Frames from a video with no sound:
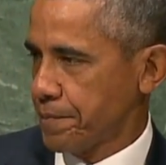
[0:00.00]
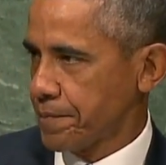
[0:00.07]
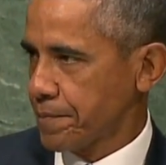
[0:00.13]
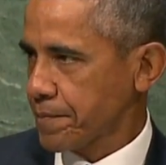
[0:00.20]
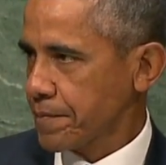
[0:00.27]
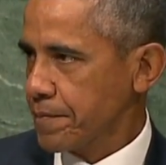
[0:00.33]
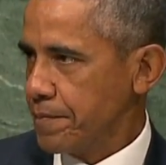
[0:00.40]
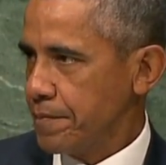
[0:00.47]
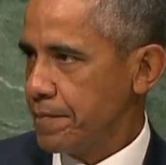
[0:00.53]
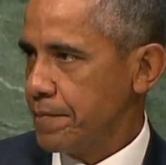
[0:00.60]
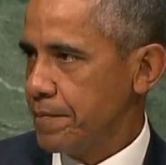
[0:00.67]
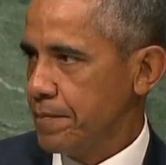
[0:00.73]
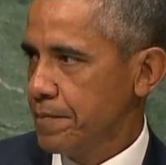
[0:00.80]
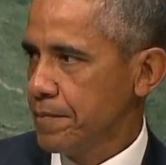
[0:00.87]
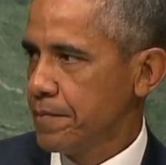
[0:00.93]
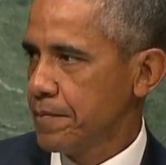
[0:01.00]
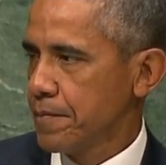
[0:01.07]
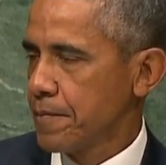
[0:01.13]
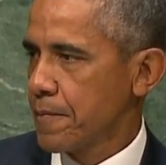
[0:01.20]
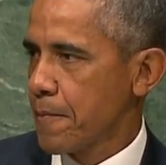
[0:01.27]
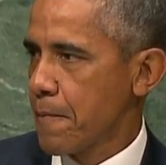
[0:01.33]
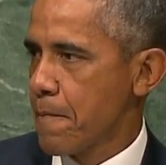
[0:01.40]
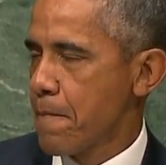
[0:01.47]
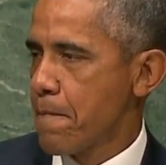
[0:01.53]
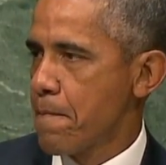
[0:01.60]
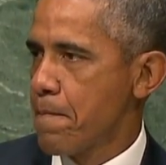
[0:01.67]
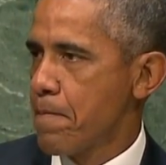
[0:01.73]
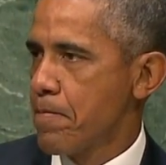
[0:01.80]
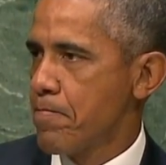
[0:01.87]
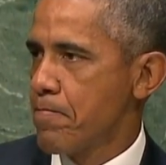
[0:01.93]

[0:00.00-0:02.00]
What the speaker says: (no one is talking)